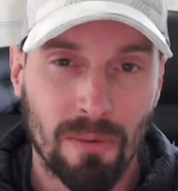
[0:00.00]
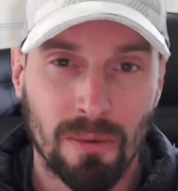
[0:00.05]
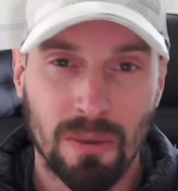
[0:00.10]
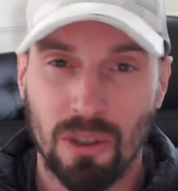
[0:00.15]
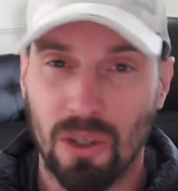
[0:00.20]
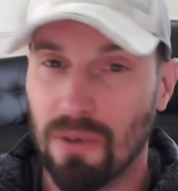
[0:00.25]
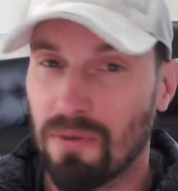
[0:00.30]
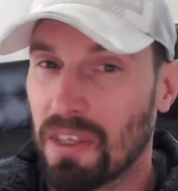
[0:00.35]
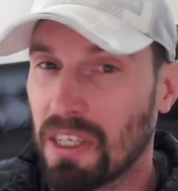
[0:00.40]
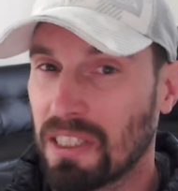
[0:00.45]

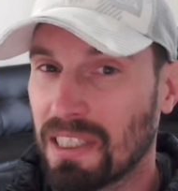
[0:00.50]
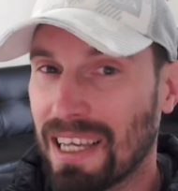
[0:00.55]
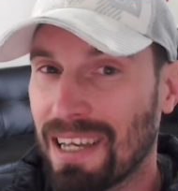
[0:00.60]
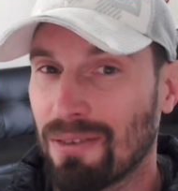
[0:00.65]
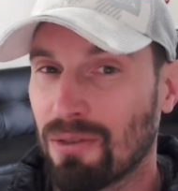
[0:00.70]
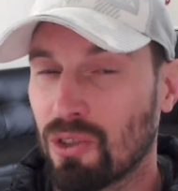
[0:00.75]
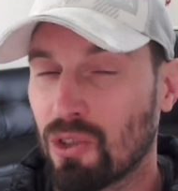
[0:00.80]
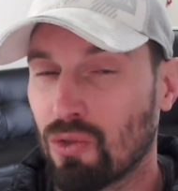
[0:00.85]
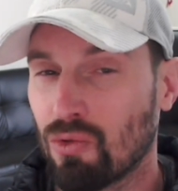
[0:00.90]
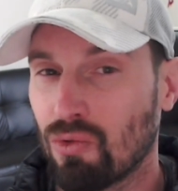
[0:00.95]
So if this
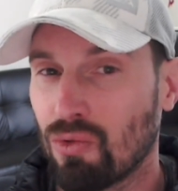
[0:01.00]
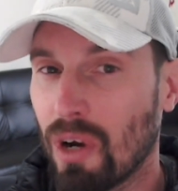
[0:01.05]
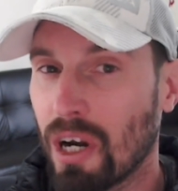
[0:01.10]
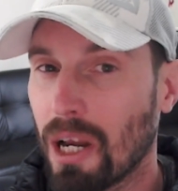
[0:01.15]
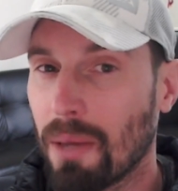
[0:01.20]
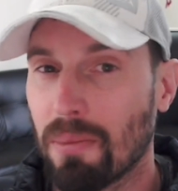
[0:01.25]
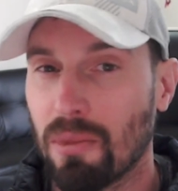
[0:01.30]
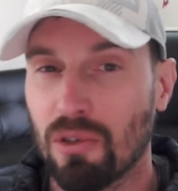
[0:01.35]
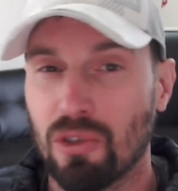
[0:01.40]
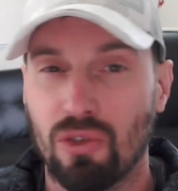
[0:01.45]
sounds right
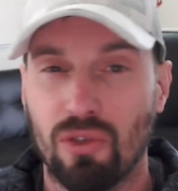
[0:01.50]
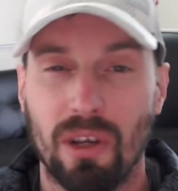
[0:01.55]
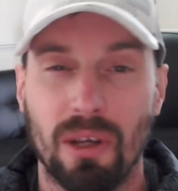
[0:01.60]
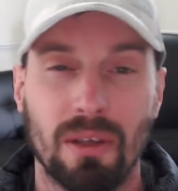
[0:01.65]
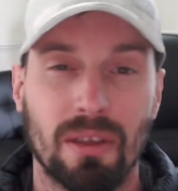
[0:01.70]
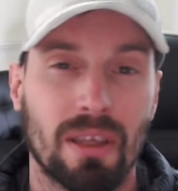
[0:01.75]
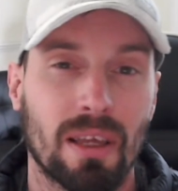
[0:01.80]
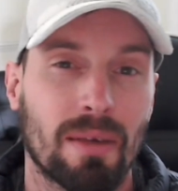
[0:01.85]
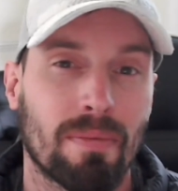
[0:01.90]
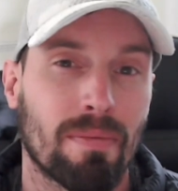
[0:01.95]
up your
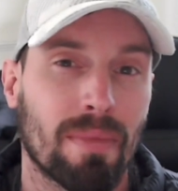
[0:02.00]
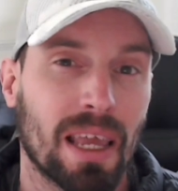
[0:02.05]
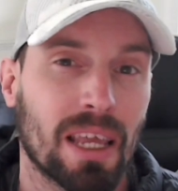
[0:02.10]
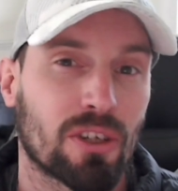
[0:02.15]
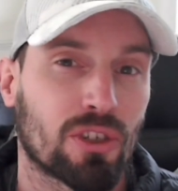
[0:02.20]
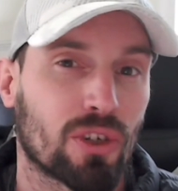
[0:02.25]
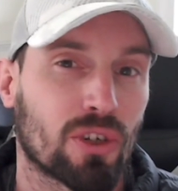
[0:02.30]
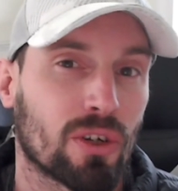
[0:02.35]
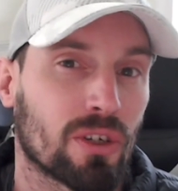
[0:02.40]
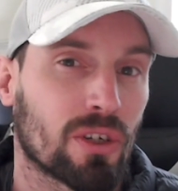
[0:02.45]
street, then make
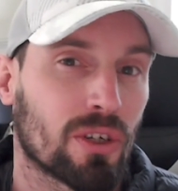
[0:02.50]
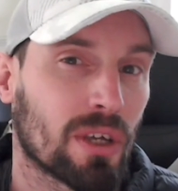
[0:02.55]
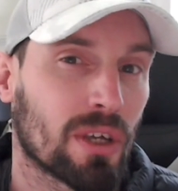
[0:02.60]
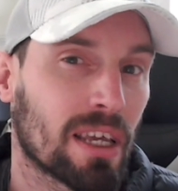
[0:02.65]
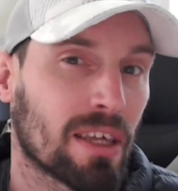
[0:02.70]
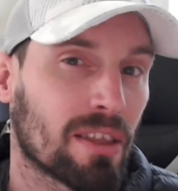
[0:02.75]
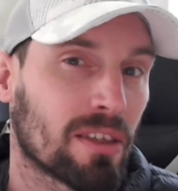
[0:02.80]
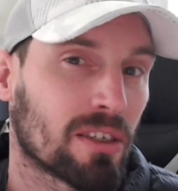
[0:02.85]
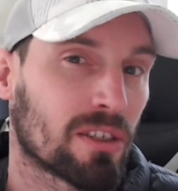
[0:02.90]
sure you hit the